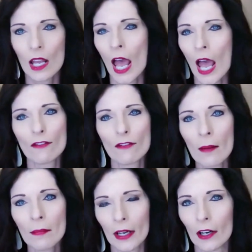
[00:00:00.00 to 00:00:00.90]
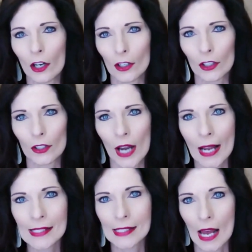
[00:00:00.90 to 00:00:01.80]
And from there, your
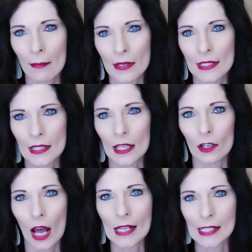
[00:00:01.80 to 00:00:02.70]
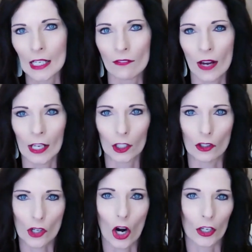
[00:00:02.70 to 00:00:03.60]
next step is then identifying your
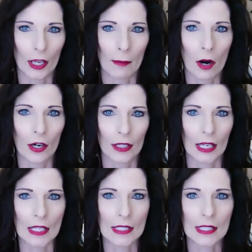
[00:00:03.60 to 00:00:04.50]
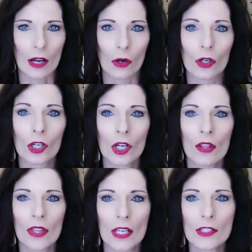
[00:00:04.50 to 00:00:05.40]
target market. So
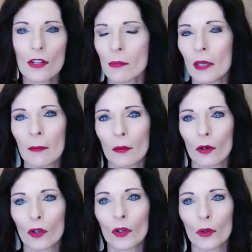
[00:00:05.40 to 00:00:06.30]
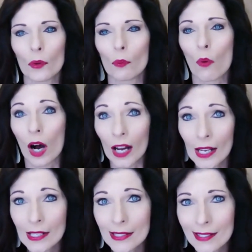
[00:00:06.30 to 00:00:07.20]
these are the people who
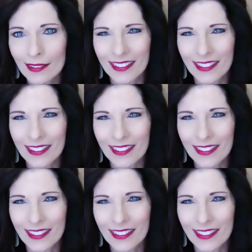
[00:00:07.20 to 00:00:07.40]
want